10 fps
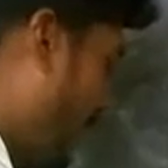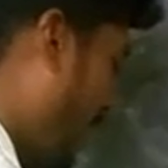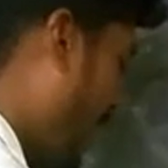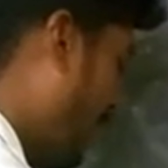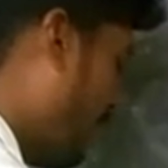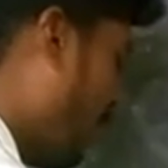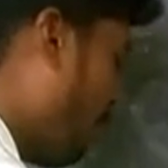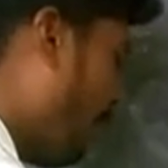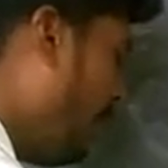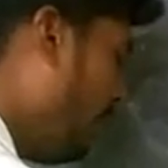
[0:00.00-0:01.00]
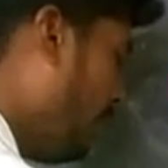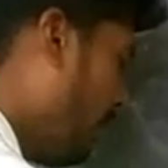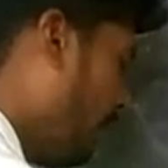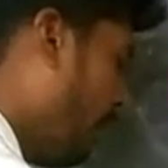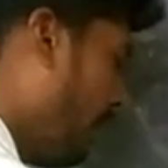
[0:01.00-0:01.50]
Example,
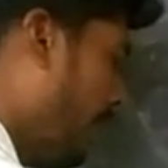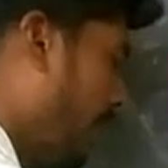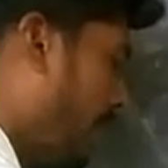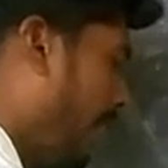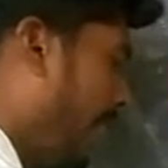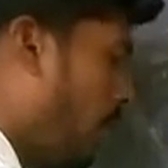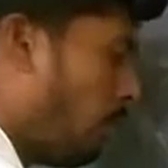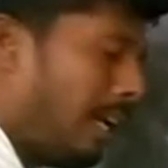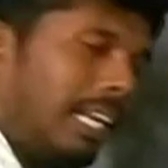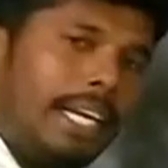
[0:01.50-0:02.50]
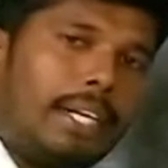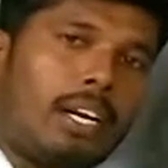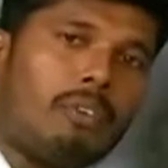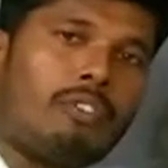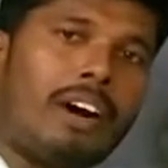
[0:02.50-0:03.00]
take 1 liter
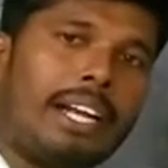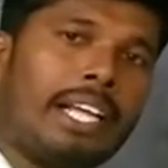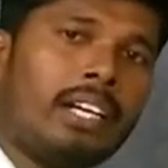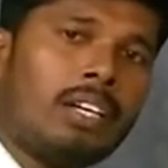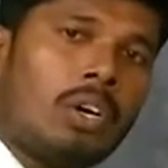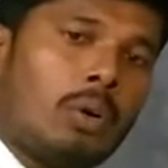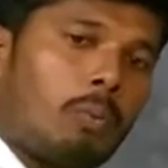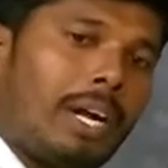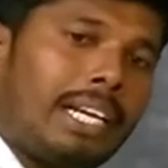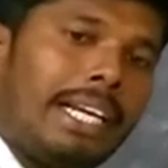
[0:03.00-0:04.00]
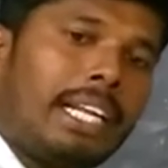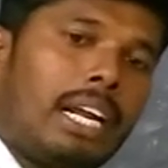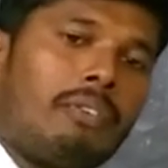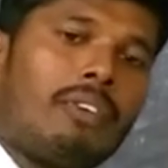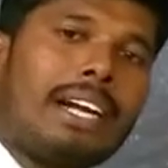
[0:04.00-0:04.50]
of water. 1 liter
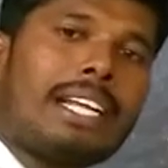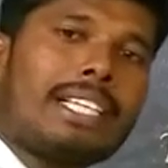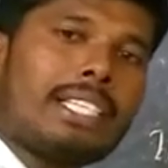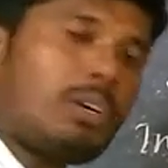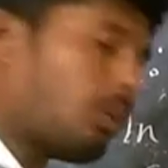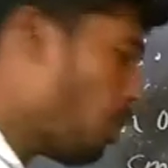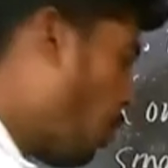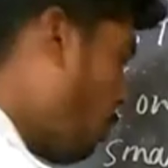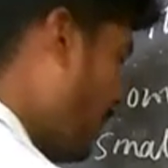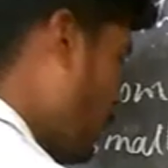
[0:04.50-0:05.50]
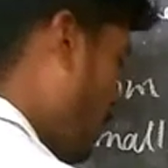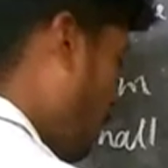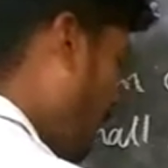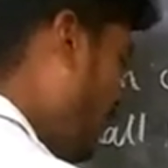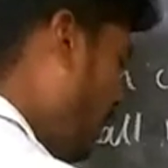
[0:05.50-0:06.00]
of water is equal to how much
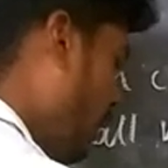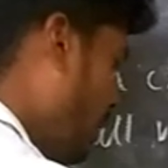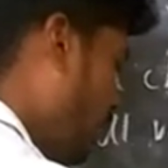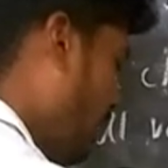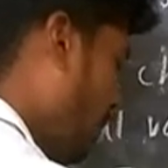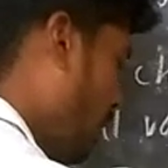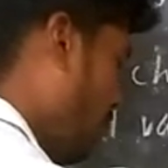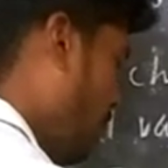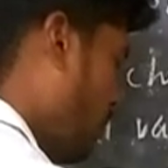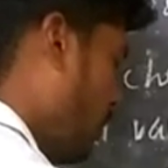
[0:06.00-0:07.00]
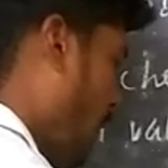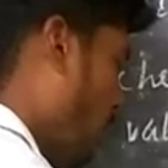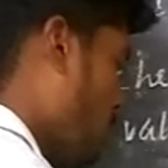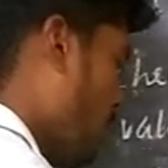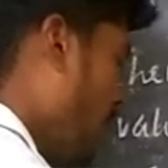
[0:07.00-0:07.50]
ml?
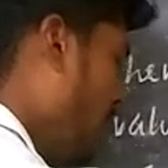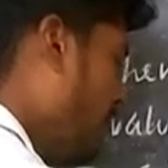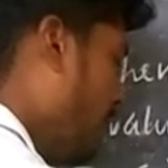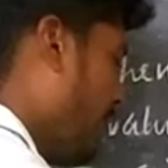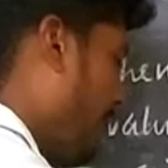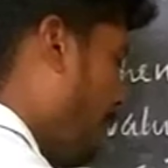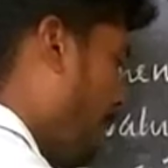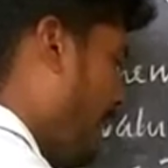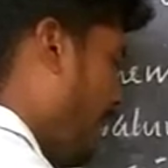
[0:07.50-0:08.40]
1000 ml.